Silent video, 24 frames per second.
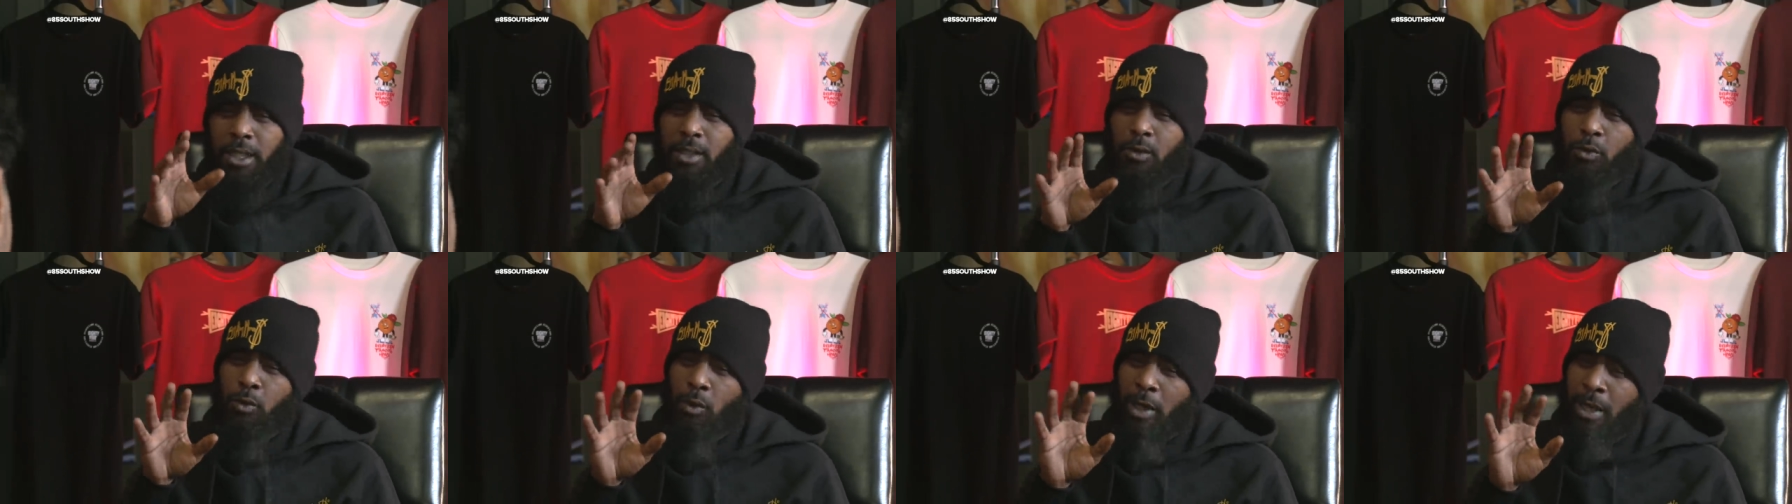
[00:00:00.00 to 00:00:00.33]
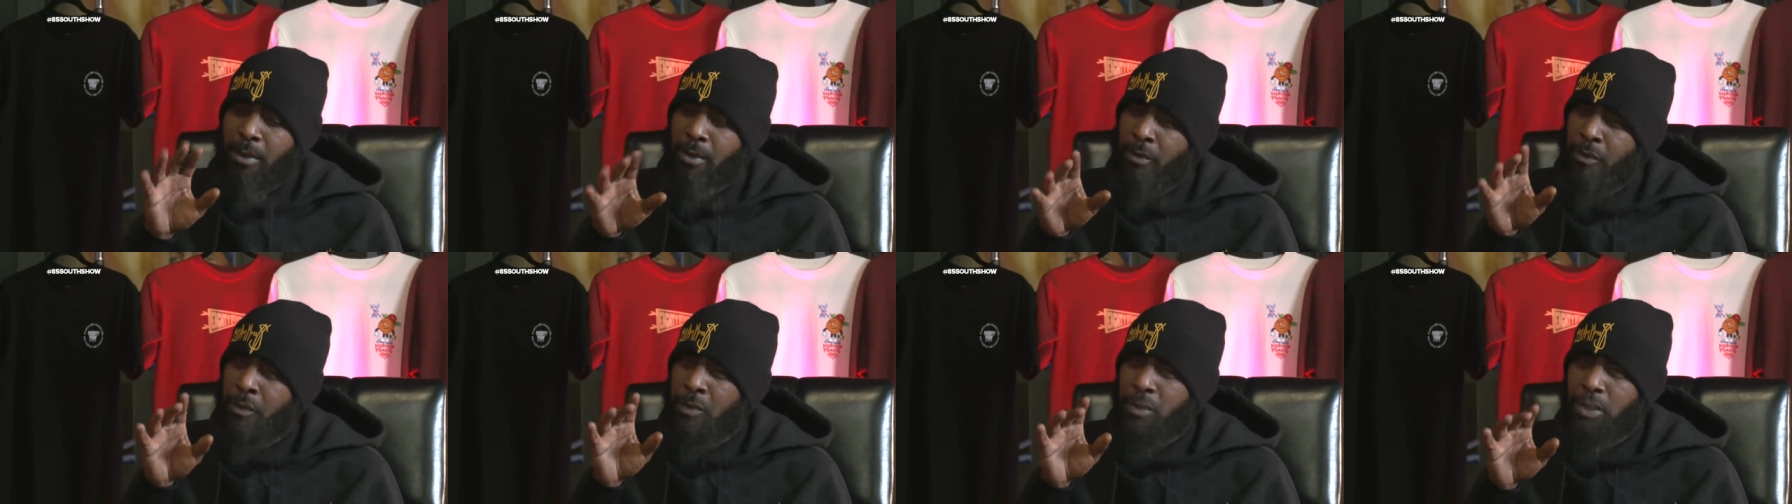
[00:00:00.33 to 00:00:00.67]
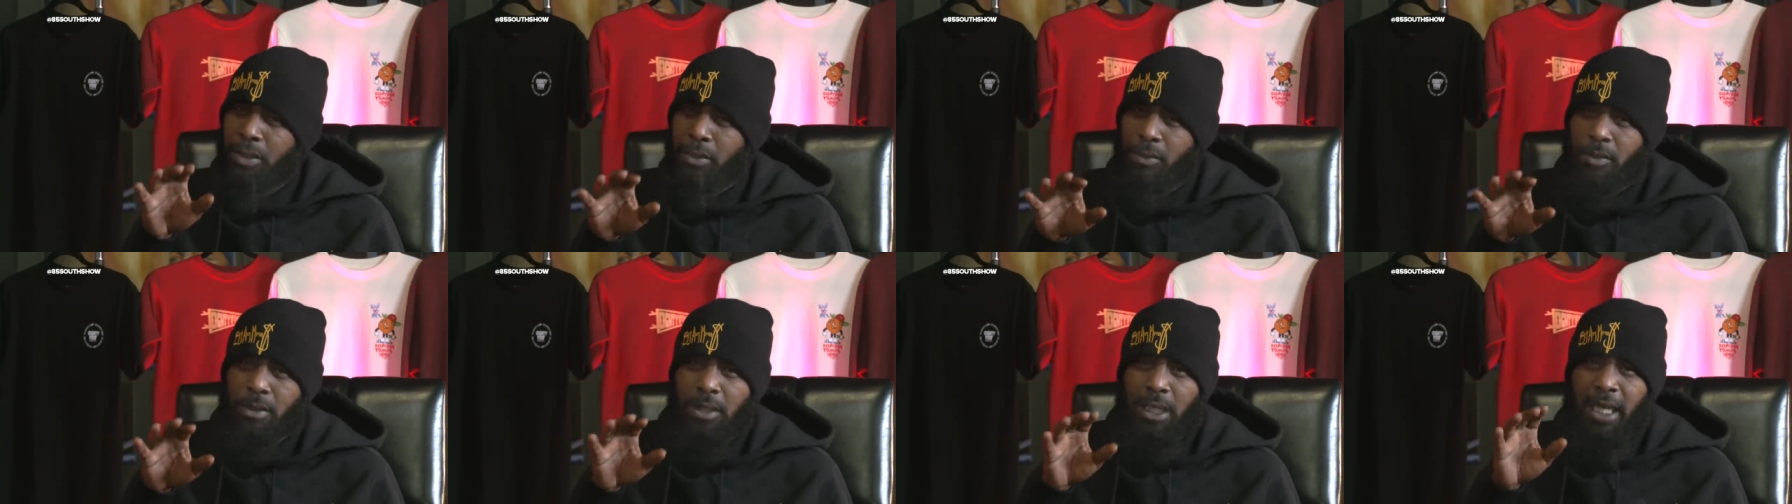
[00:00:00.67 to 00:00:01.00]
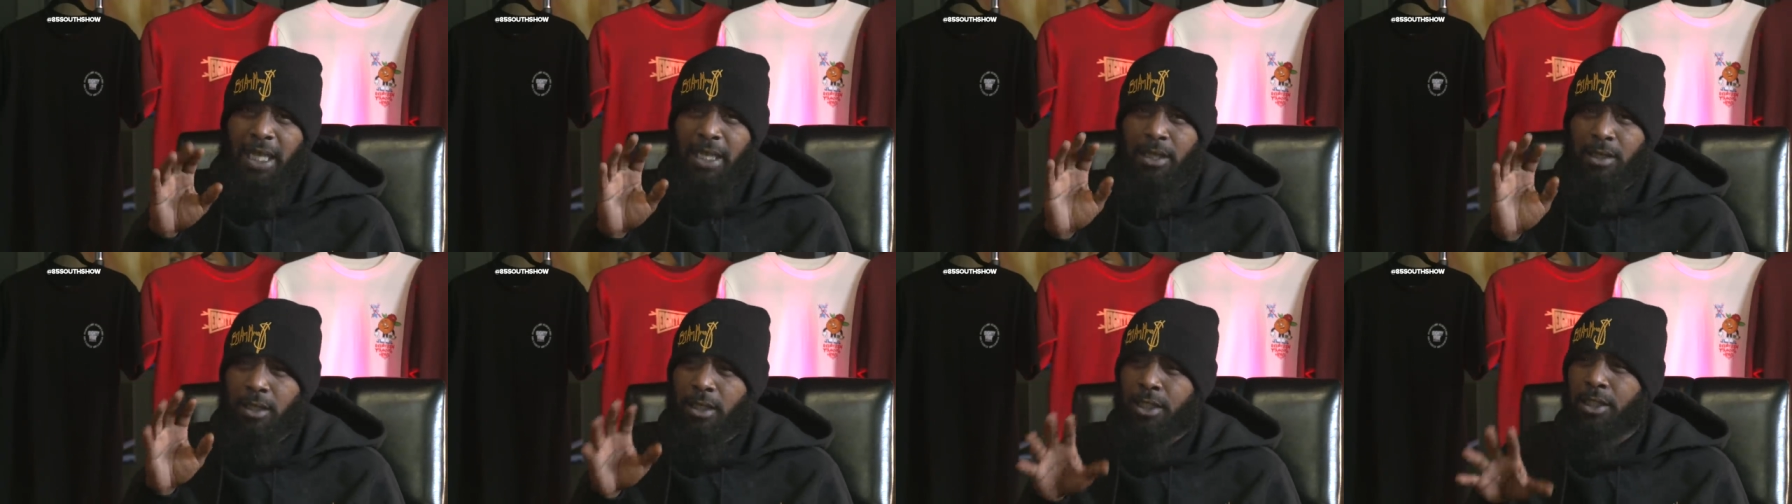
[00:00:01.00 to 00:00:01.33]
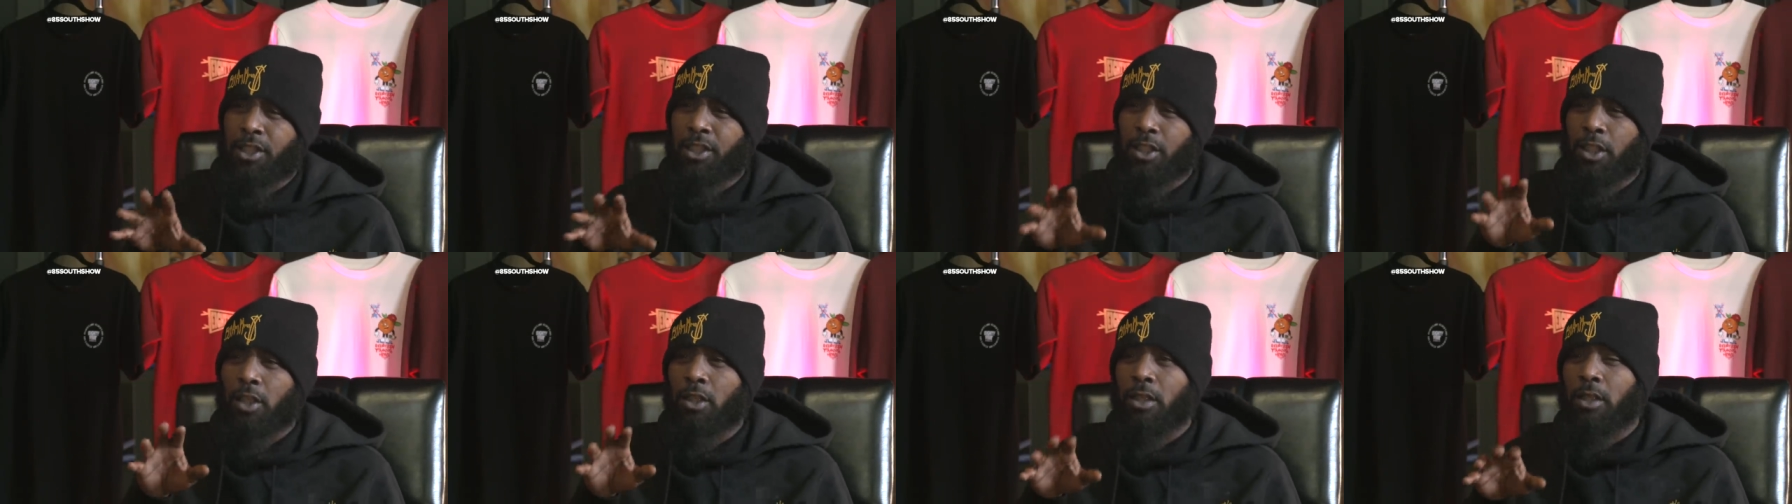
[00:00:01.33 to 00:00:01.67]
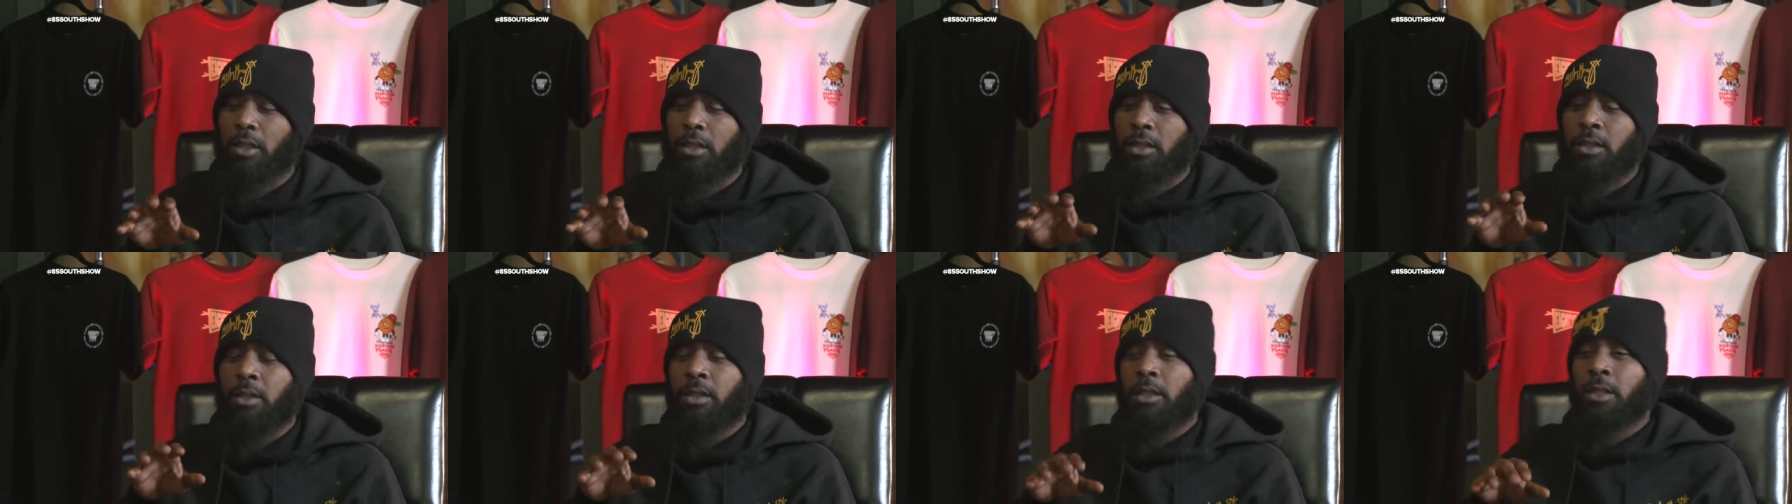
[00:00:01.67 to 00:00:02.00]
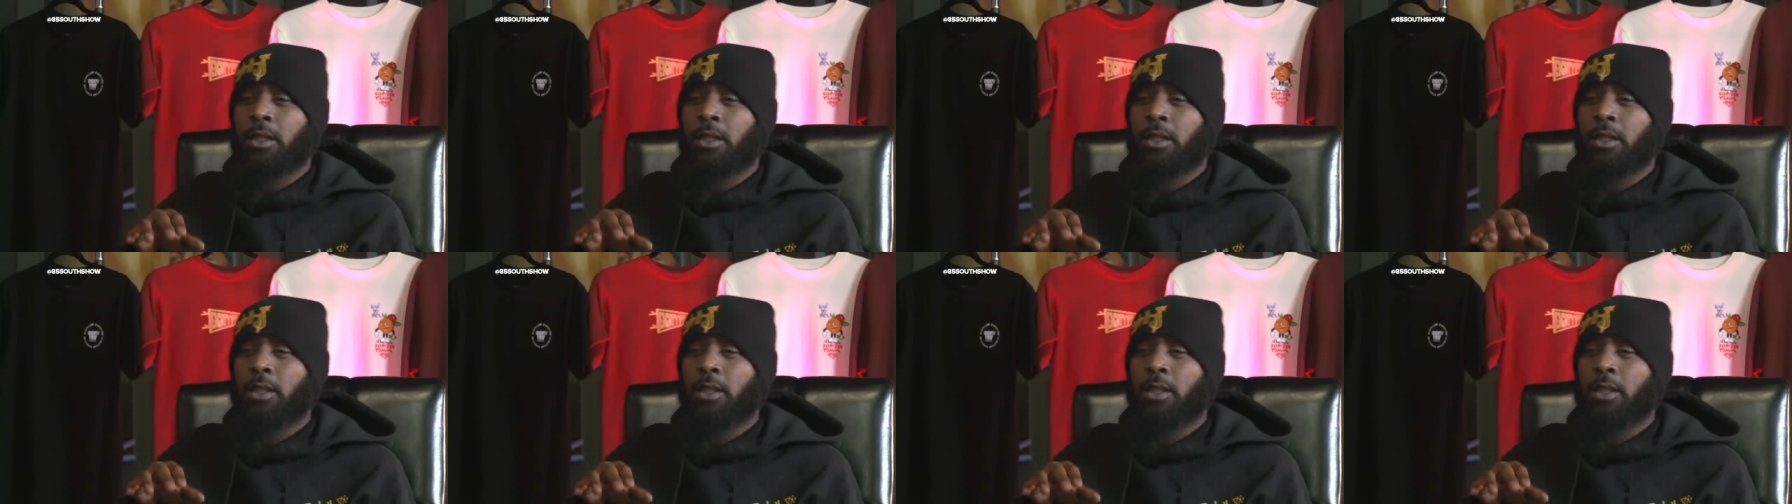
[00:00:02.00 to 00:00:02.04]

It was right before it was like dust dark.